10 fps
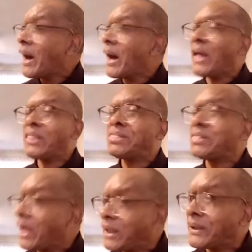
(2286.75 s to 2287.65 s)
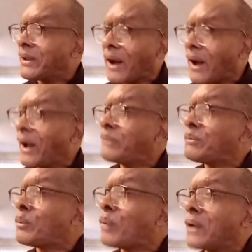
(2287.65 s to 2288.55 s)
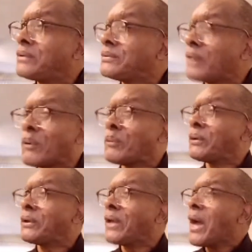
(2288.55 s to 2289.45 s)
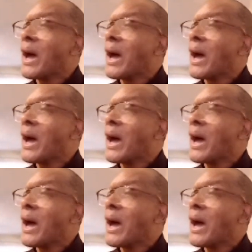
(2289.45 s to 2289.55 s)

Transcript: I thank God for watching over me.